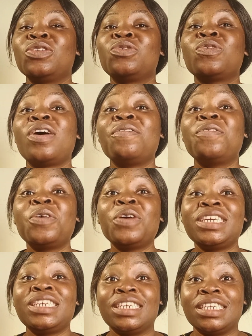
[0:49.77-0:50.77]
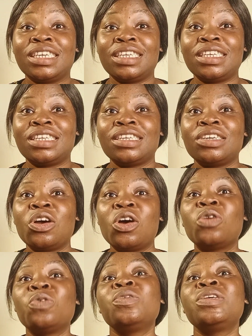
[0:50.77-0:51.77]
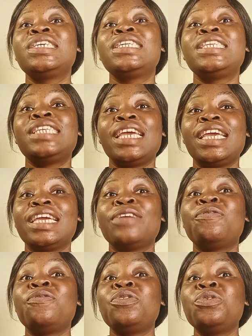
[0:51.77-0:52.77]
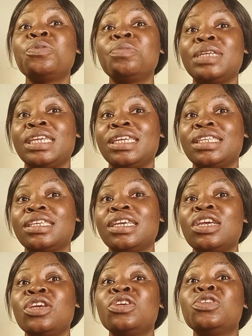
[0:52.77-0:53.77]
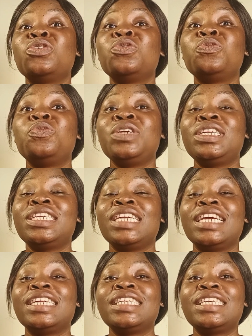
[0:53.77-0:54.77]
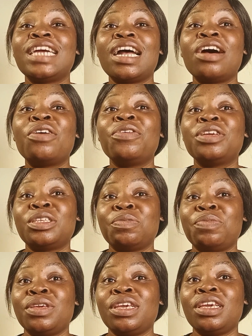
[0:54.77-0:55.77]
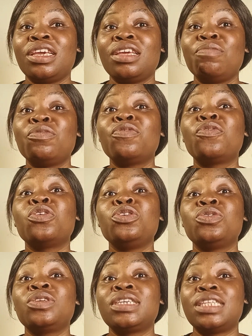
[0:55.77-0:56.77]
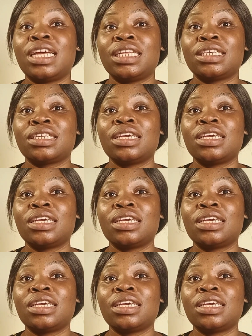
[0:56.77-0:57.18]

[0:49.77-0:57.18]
To avoid this, always take a few minutes to read the entire recipe before you start.